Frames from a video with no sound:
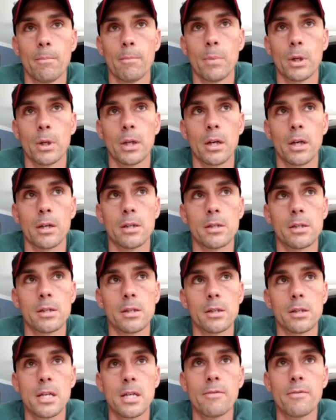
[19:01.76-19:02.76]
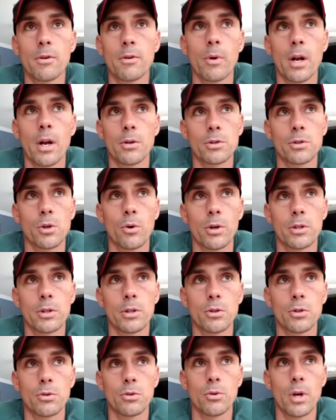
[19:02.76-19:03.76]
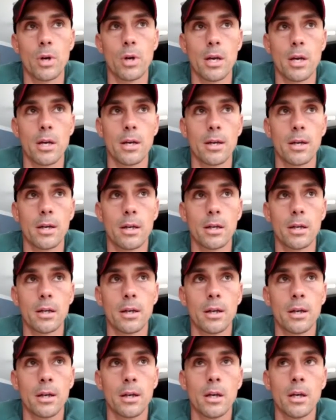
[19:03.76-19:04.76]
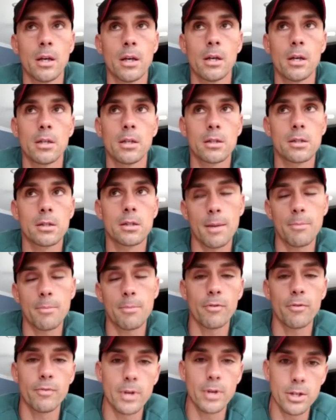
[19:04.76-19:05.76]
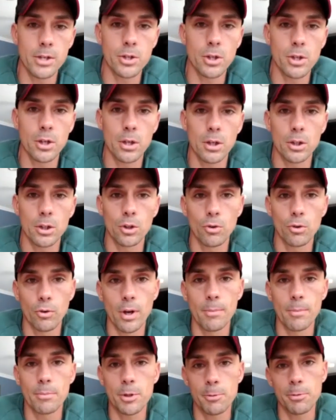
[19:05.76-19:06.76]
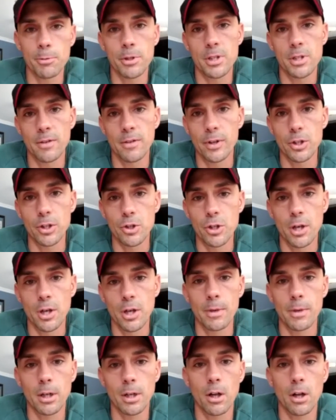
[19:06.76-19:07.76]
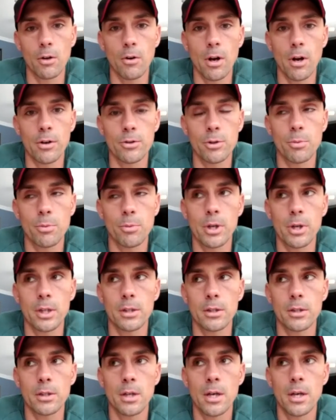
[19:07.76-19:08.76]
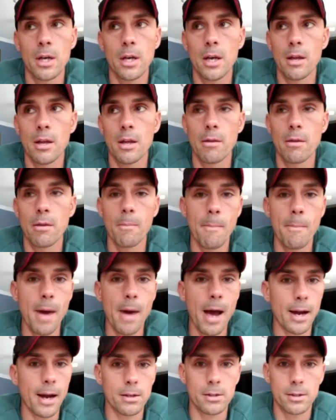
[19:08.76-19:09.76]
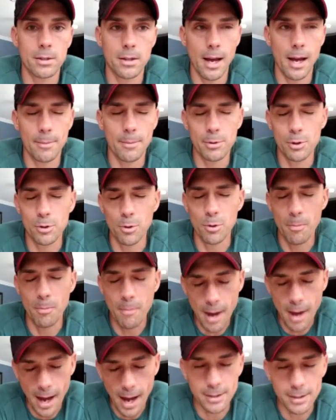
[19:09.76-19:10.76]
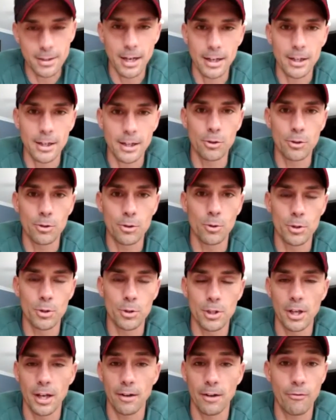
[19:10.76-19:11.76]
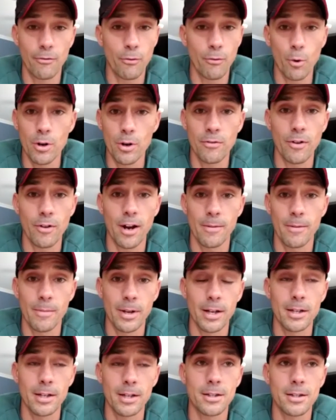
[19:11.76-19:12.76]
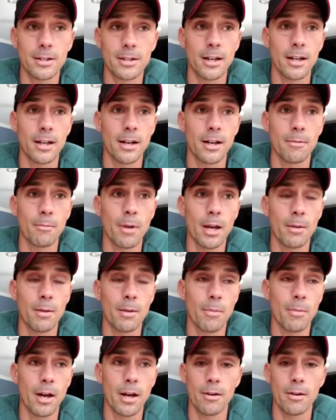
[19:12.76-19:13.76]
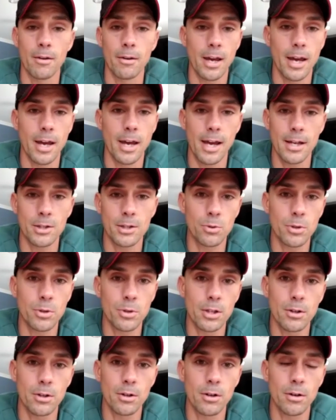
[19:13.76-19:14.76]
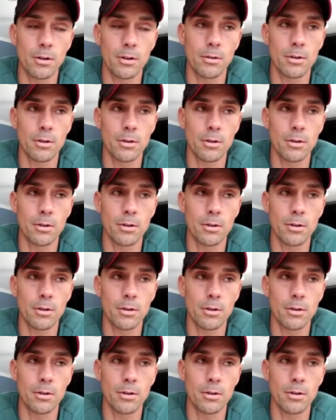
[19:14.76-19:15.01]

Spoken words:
because even when I was going to a type of ninja grip specific gym in Colorado Springs, the absolute max I could do was like 45 minutes. And my hands would either,